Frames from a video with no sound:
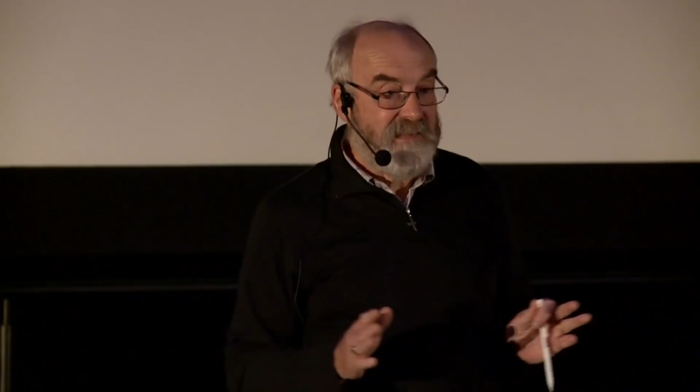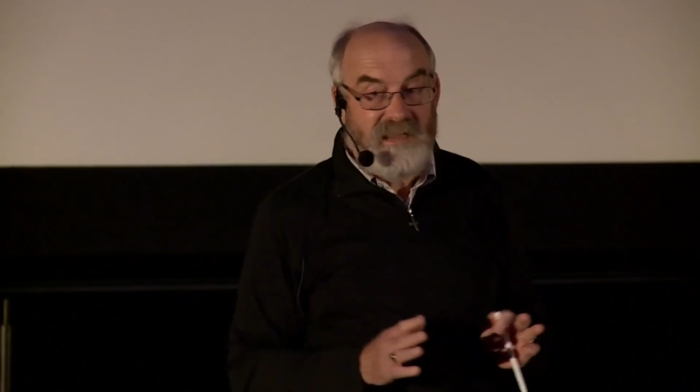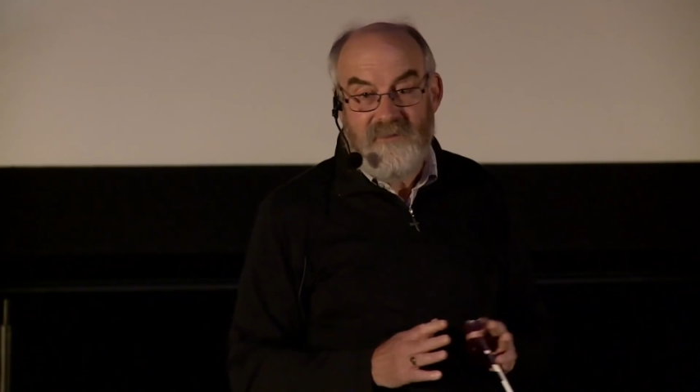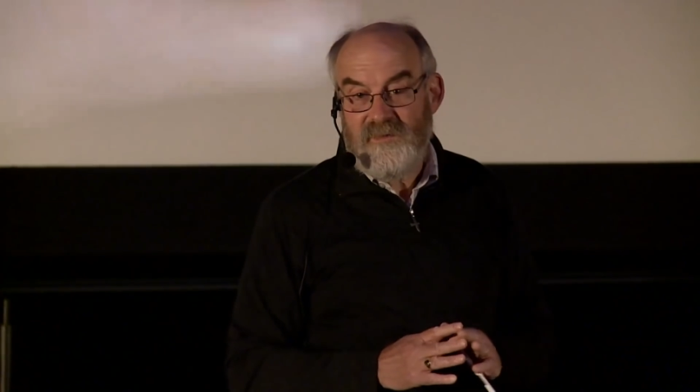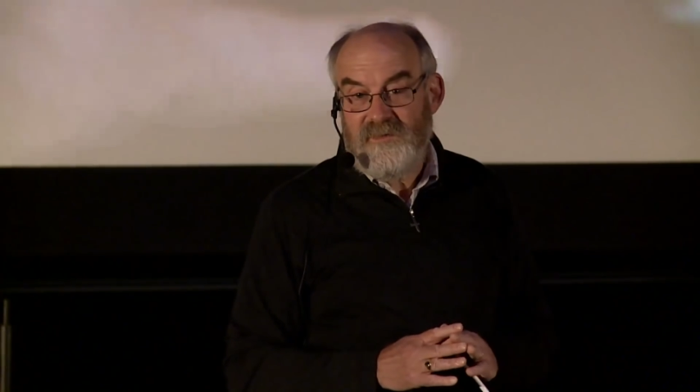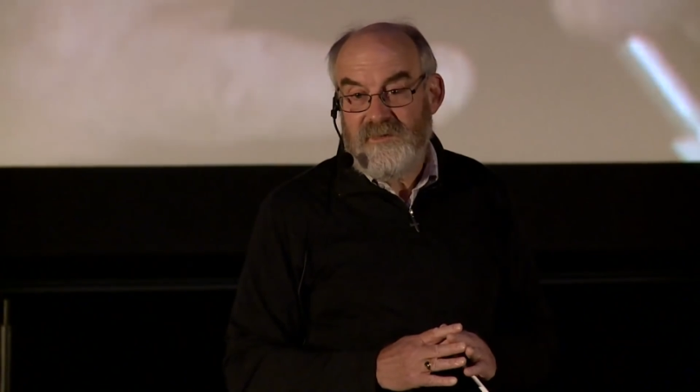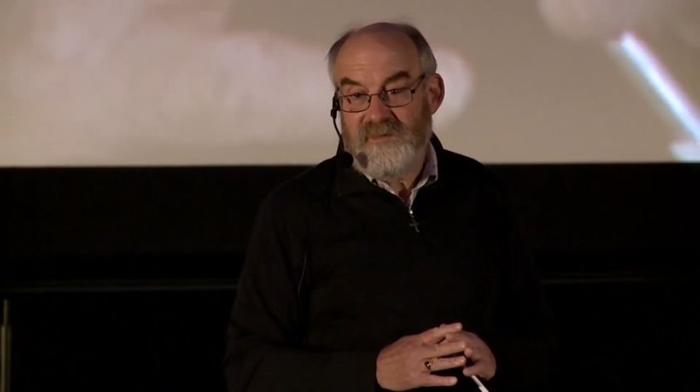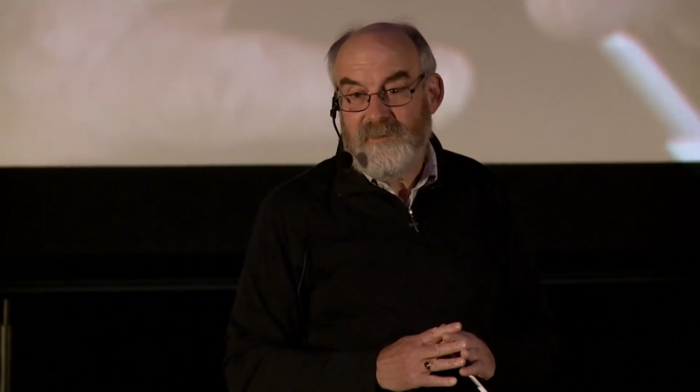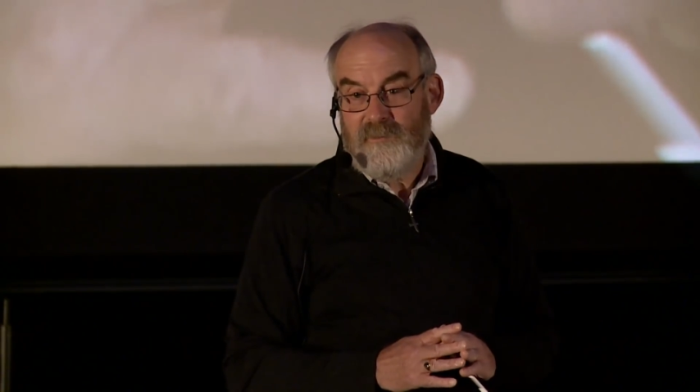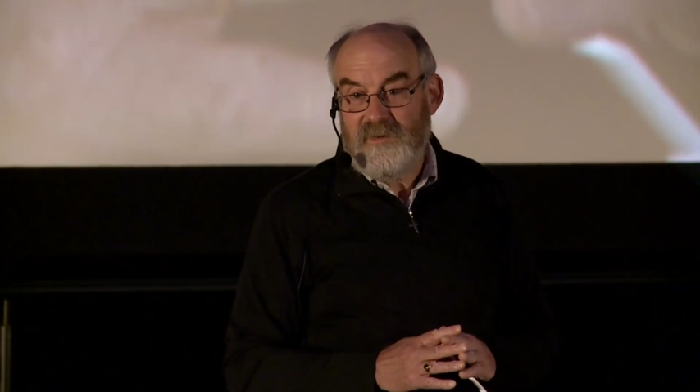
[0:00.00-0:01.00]
gave this
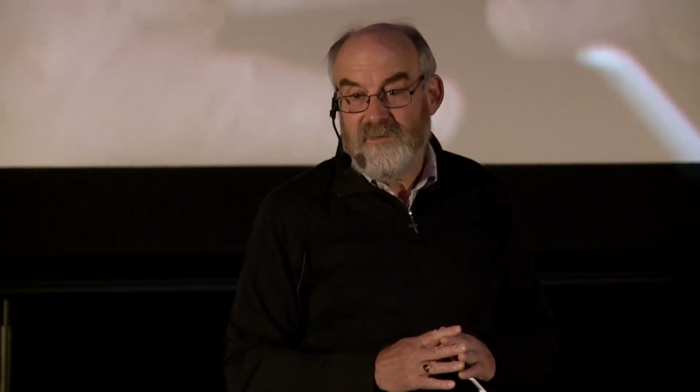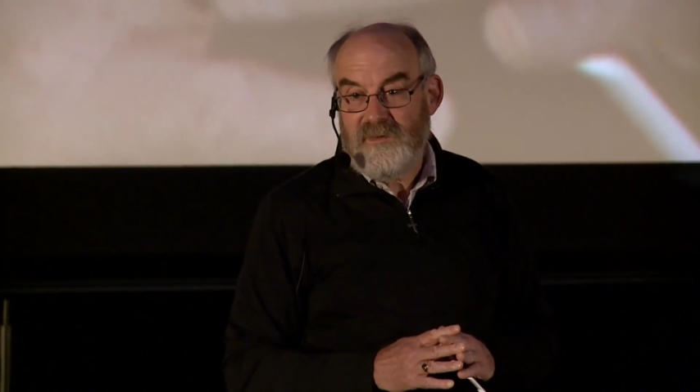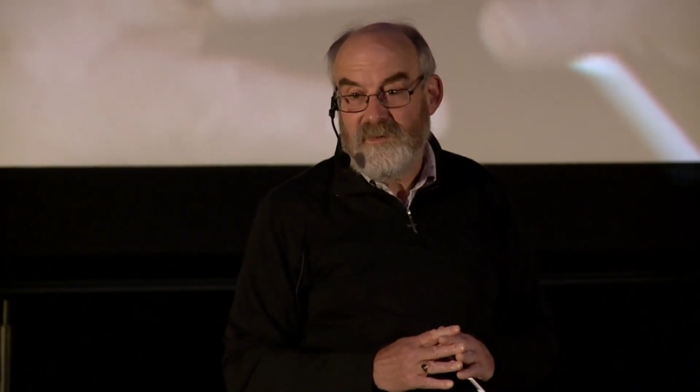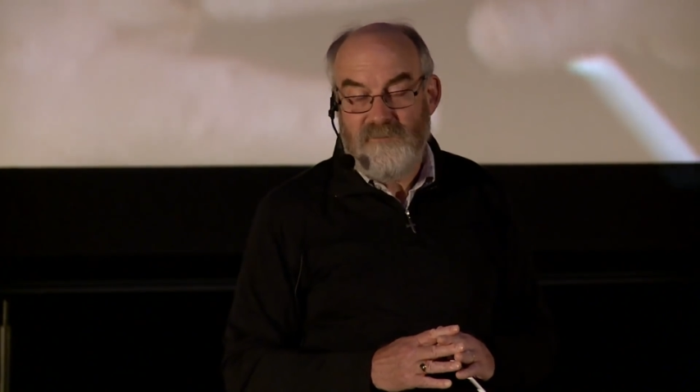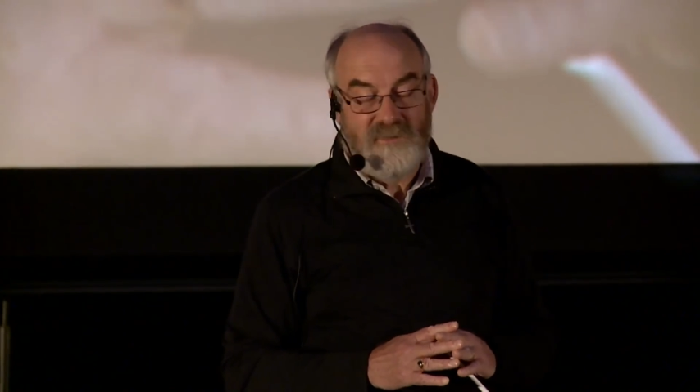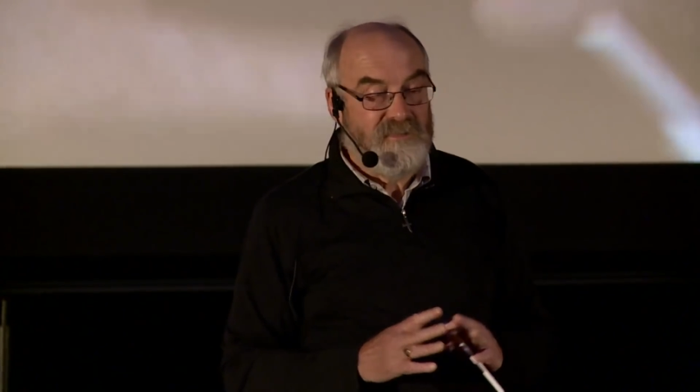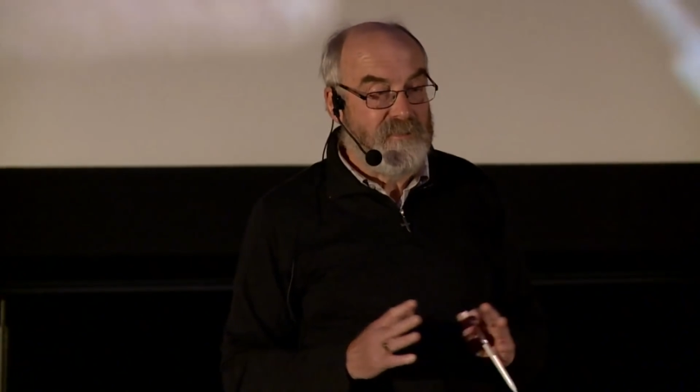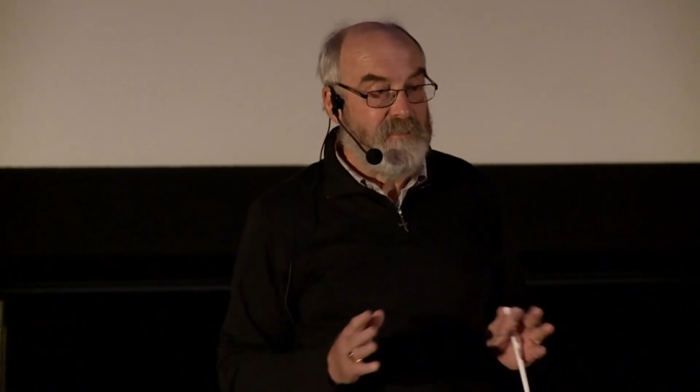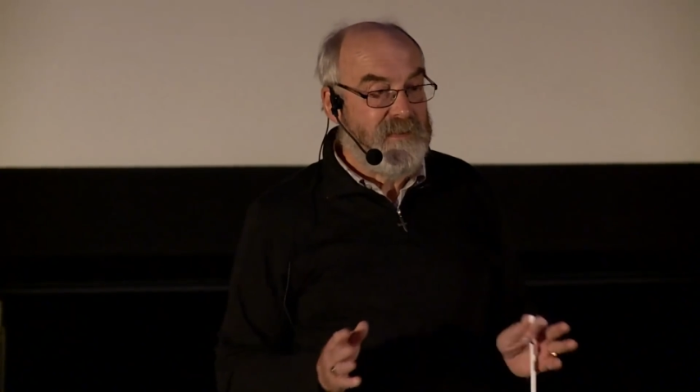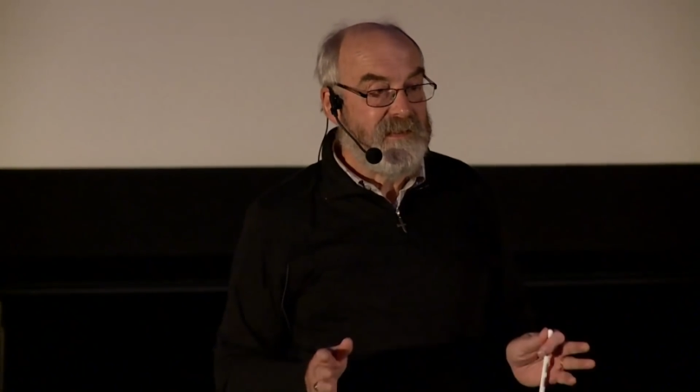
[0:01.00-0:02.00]
example at a conference
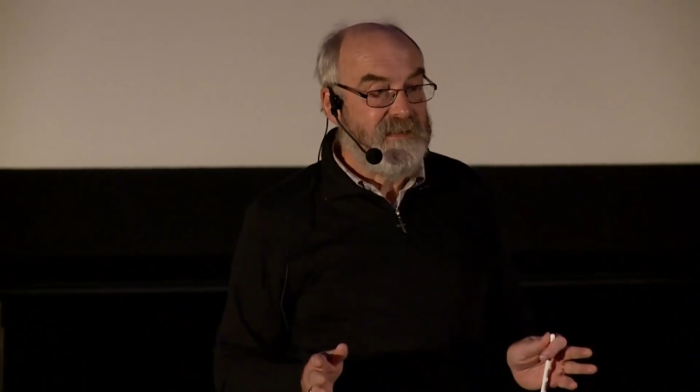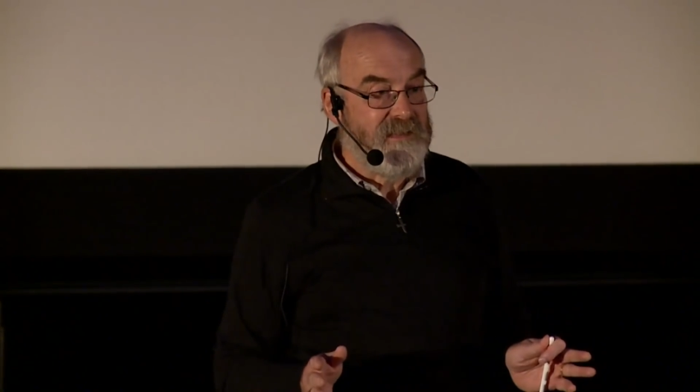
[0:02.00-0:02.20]
in Berlin